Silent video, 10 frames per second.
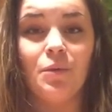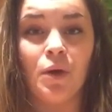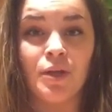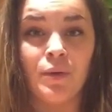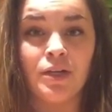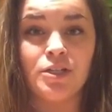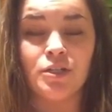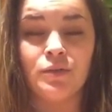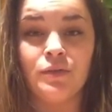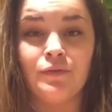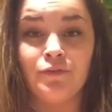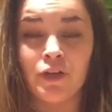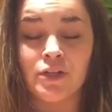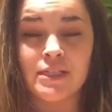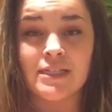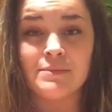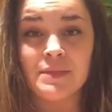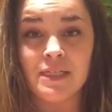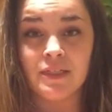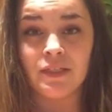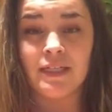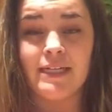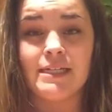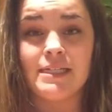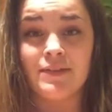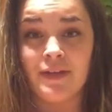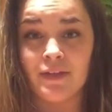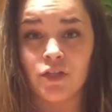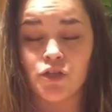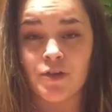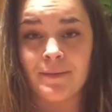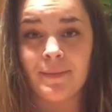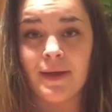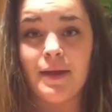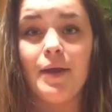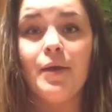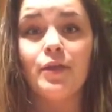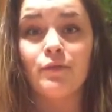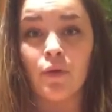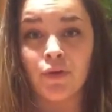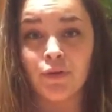What you want to do first is peel and devein the shrimp, throw it